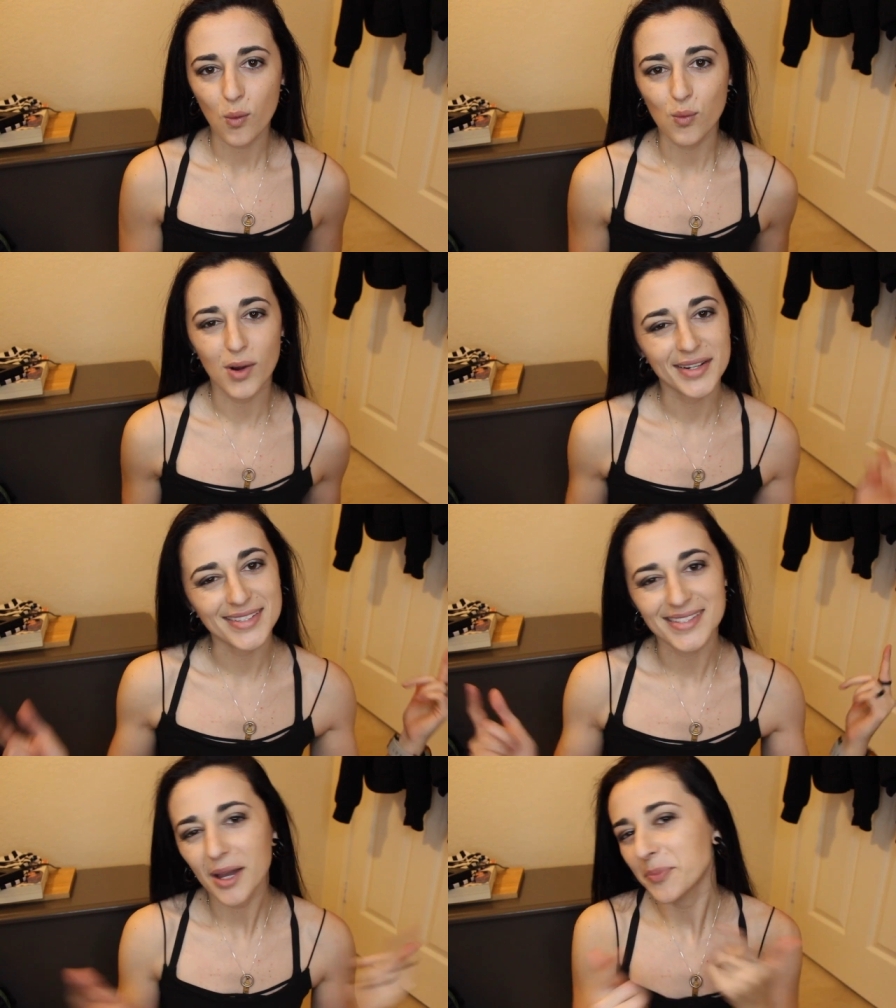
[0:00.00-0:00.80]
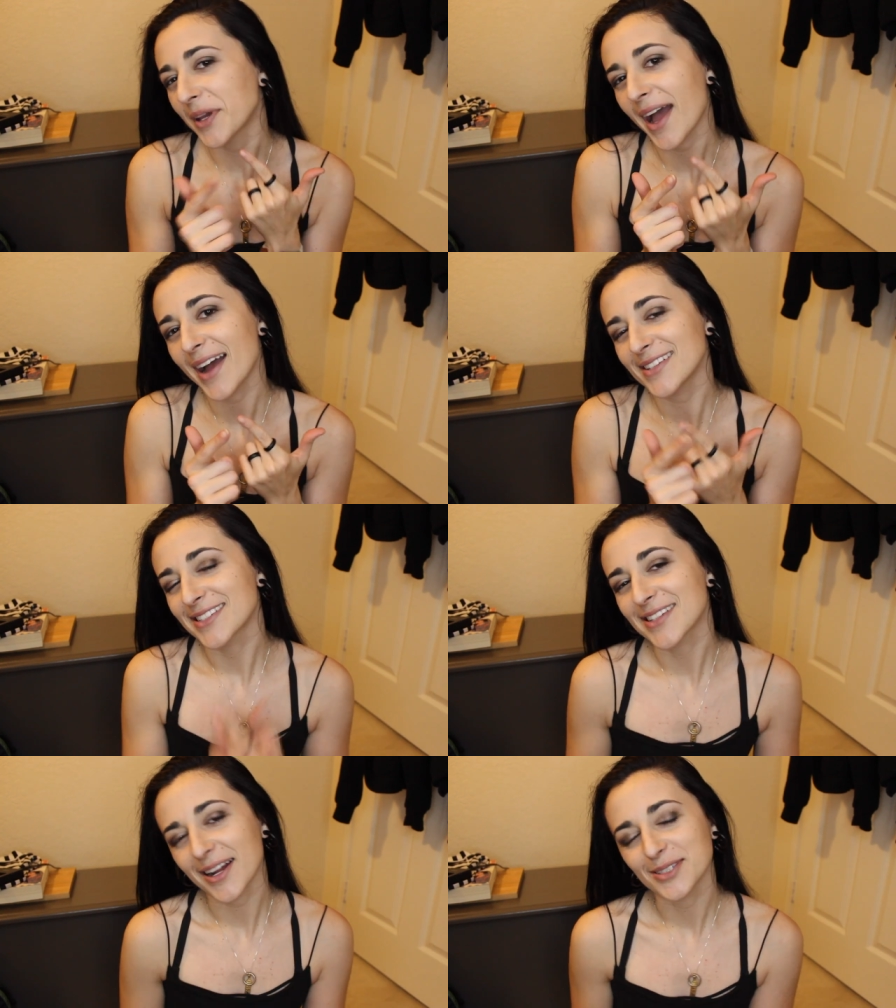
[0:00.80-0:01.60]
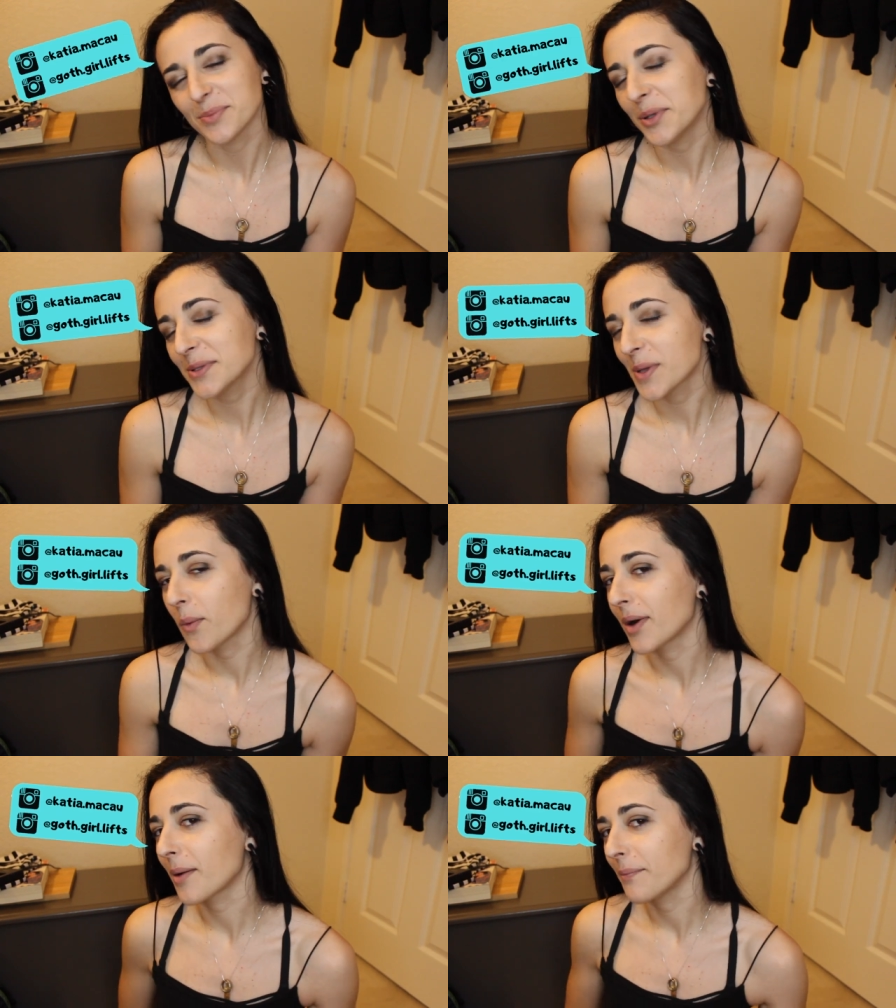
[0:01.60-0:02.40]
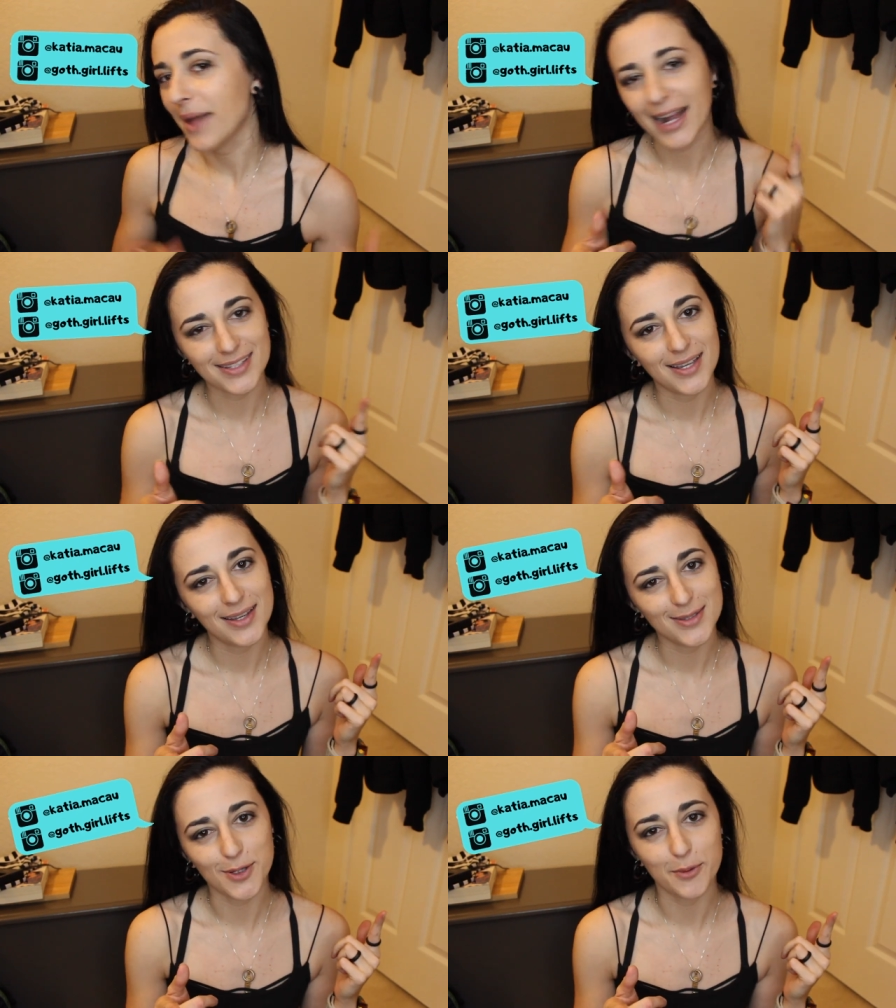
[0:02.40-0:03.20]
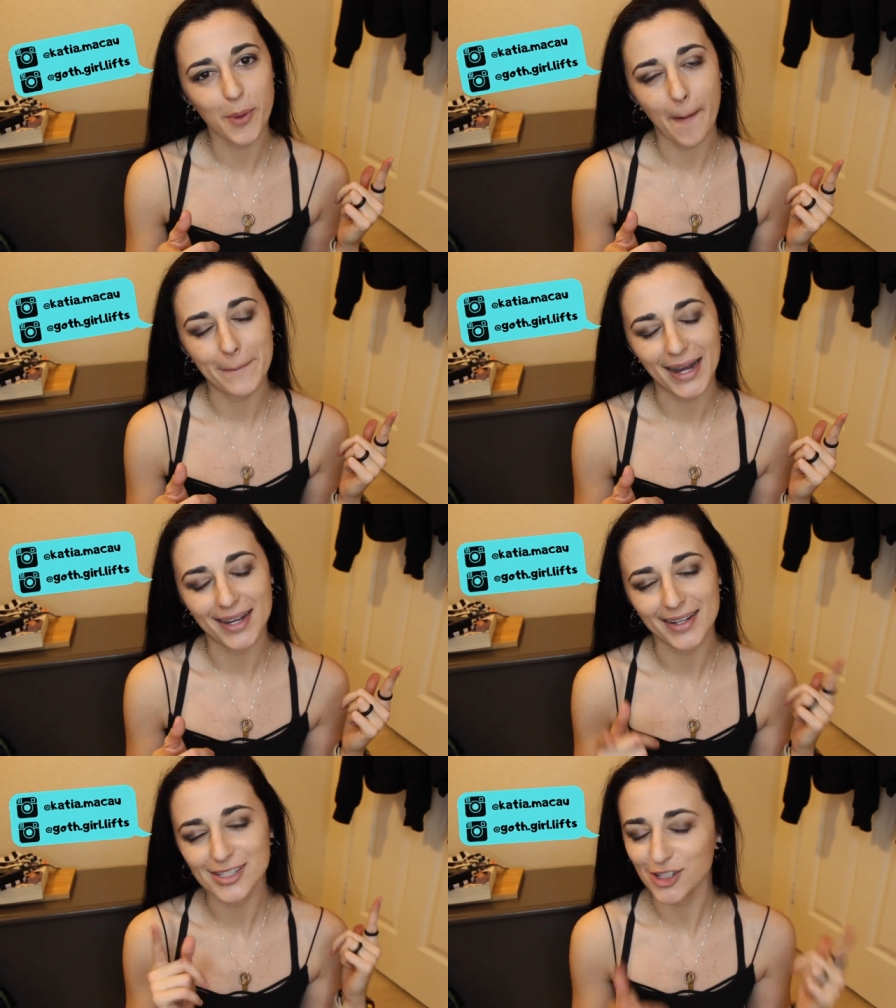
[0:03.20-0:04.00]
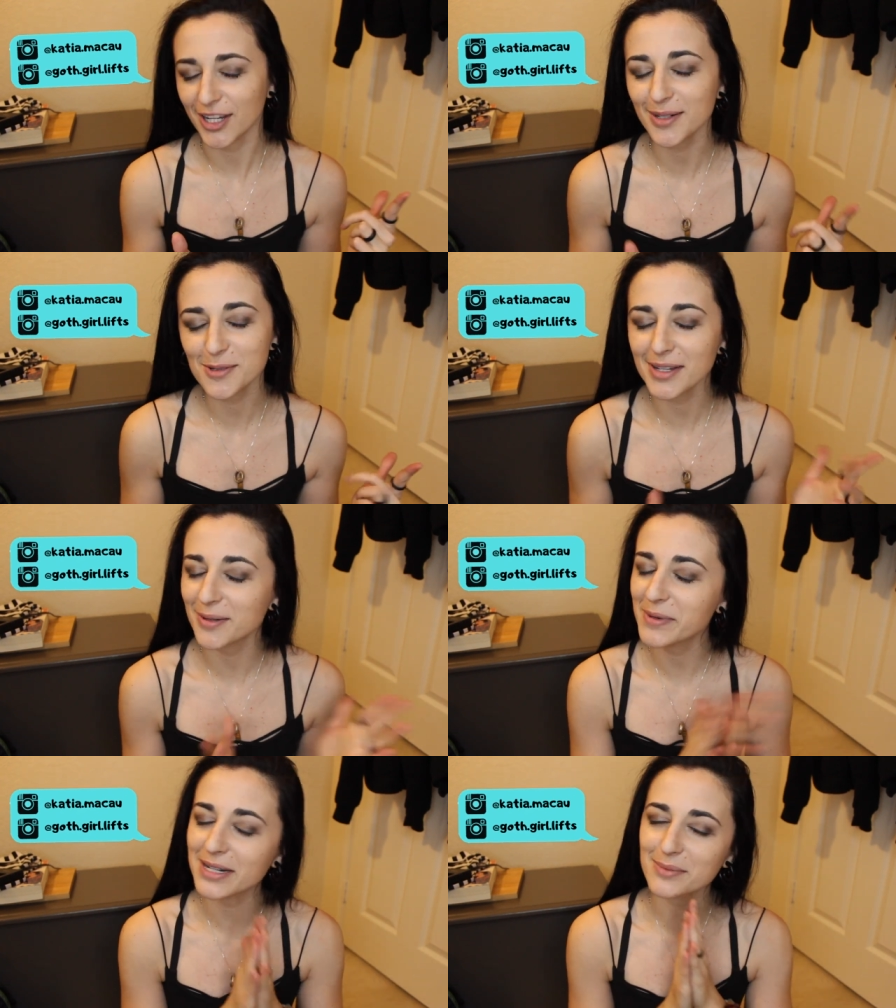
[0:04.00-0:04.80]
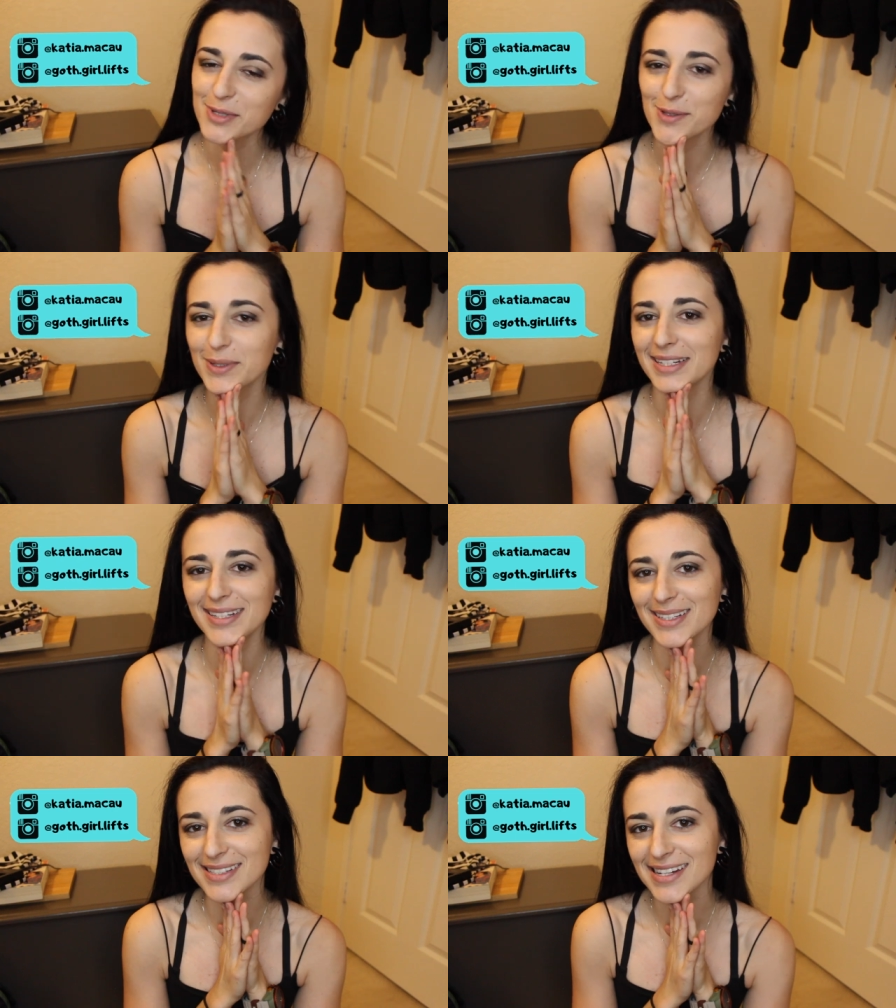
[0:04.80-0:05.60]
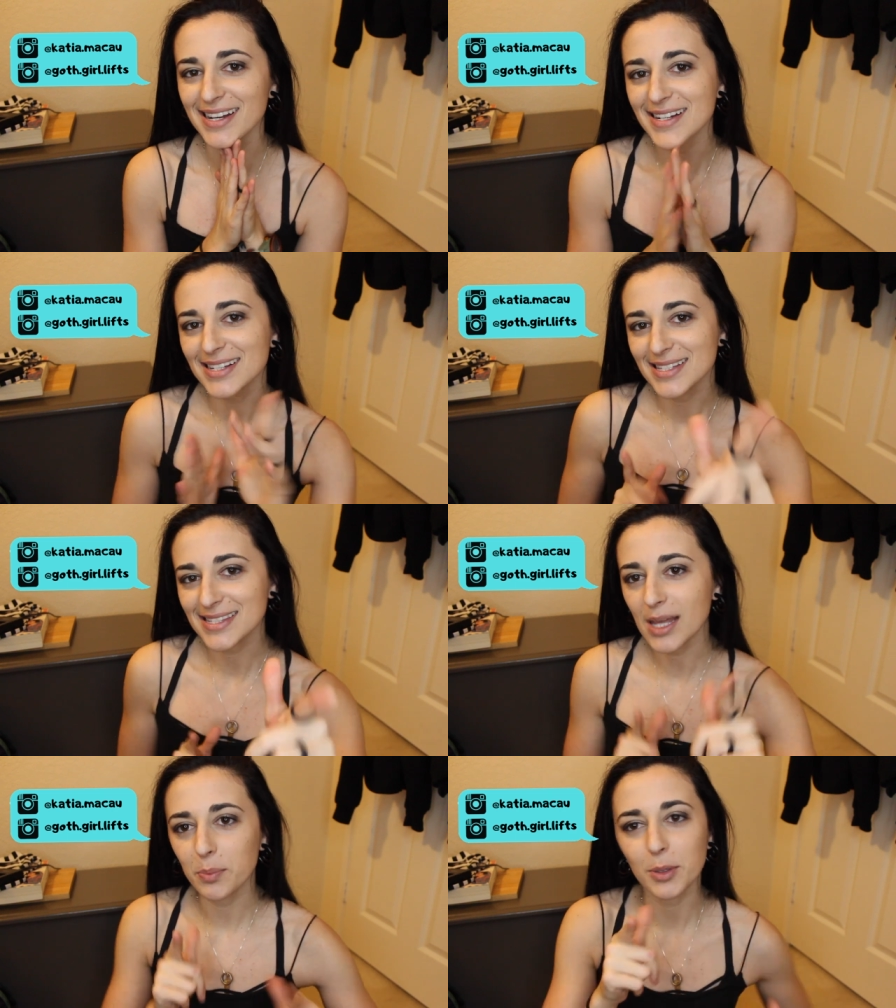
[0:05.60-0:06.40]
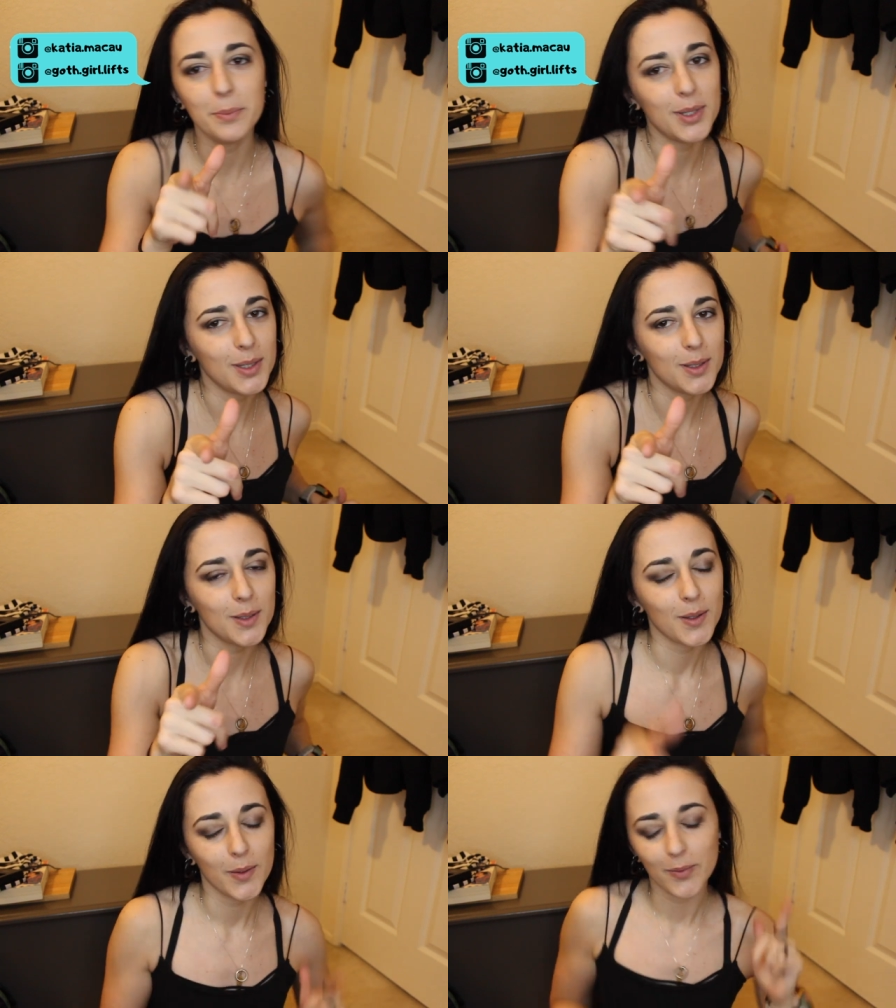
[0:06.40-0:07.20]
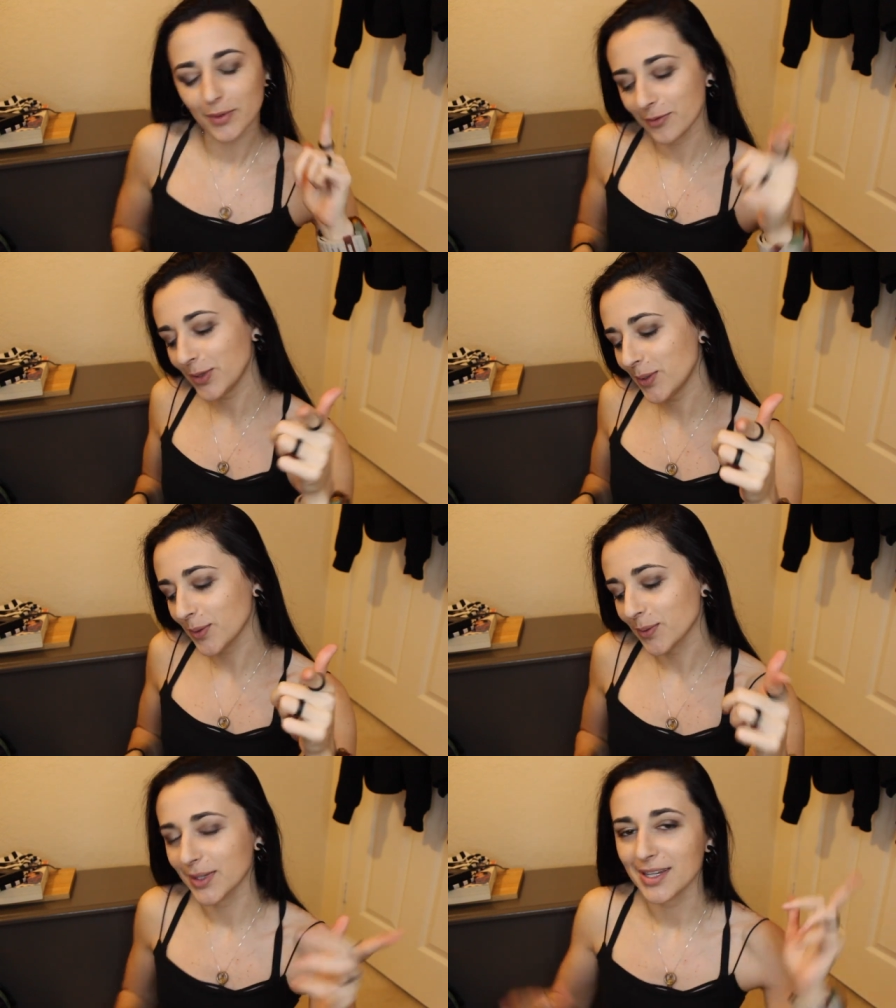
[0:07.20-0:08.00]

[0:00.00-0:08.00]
What is up, you guys? It's KatiaBulks. Welcome back to my channel and welcome to another supplement review.